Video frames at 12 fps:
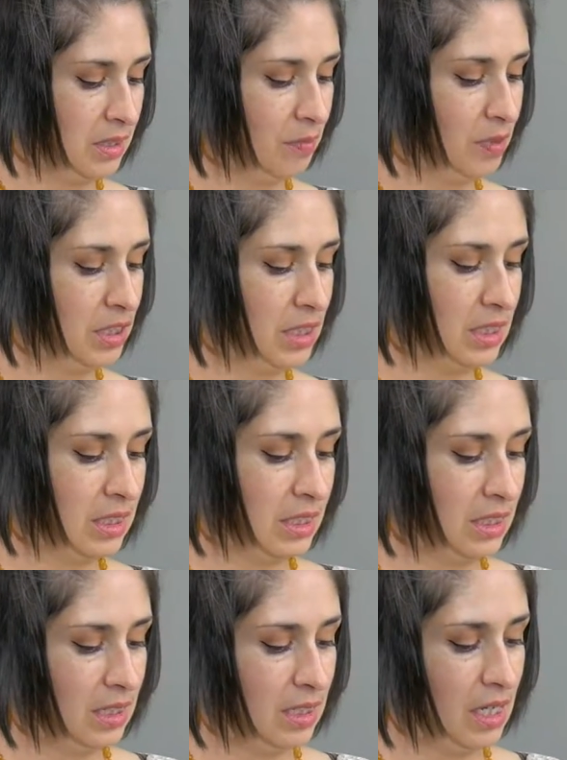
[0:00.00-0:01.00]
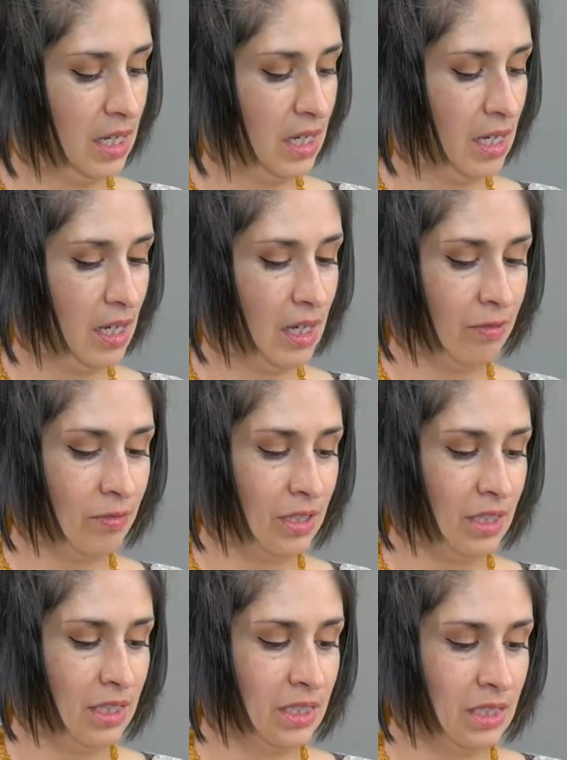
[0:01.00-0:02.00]
which is half of
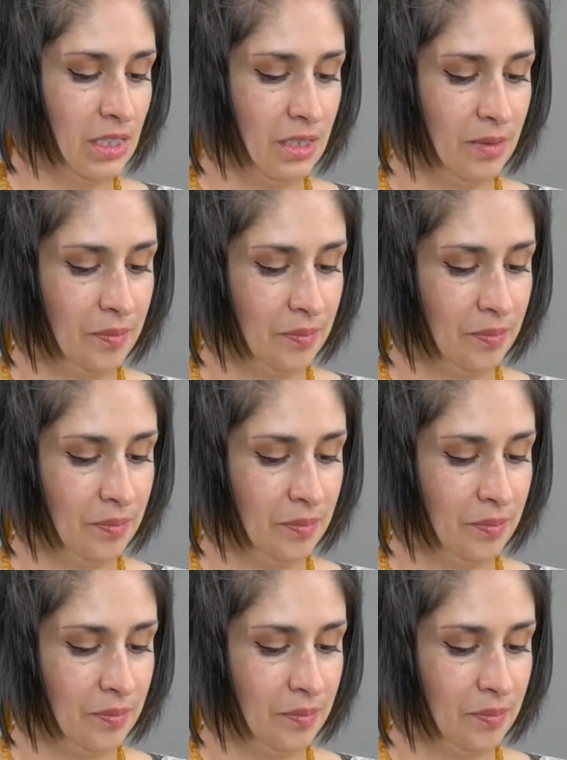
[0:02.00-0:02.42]
this.